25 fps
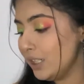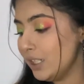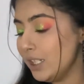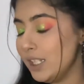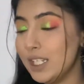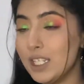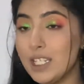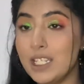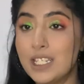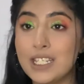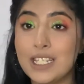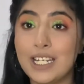
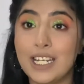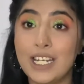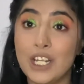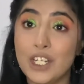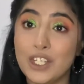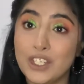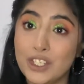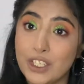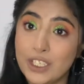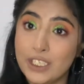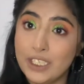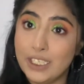is that I
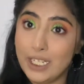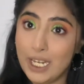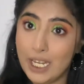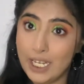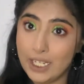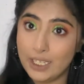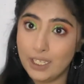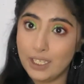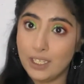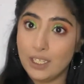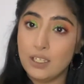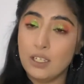really
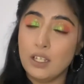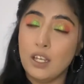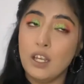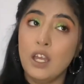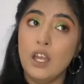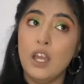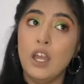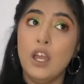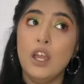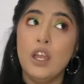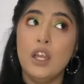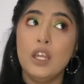liked it.
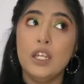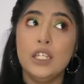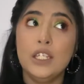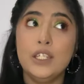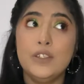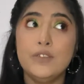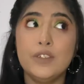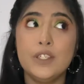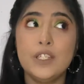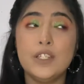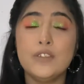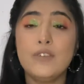
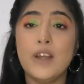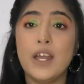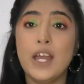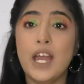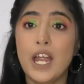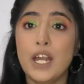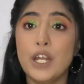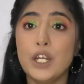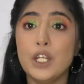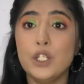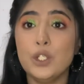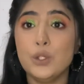Even if I
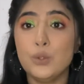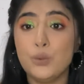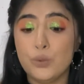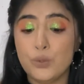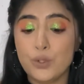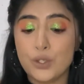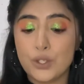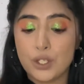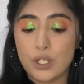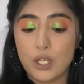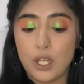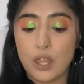hadn't
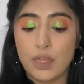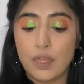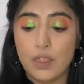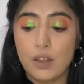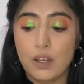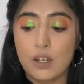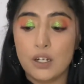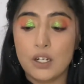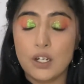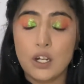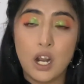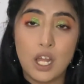used
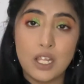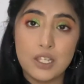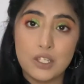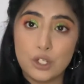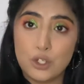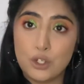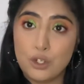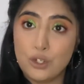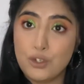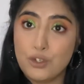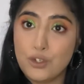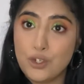the
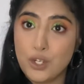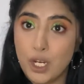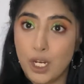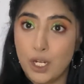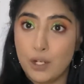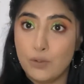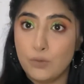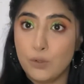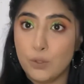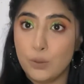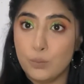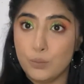transition shade
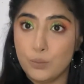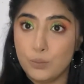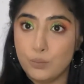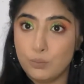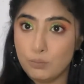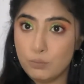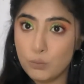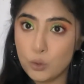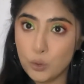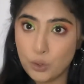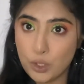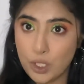from
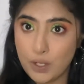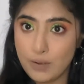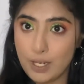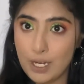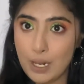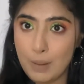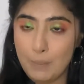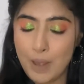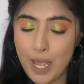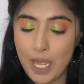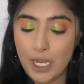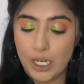
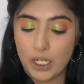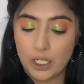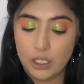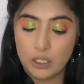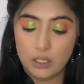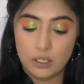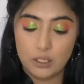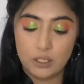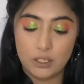Dushawala palette,